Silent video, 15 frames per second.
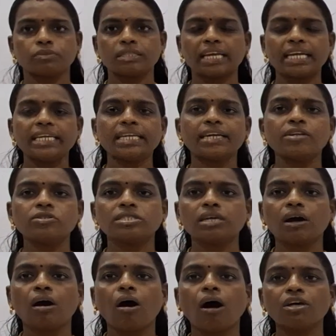introduced
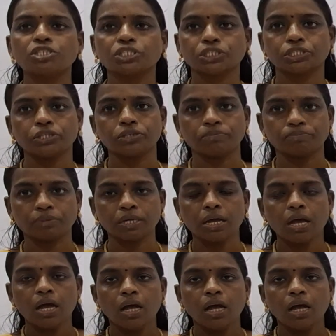the harsh term.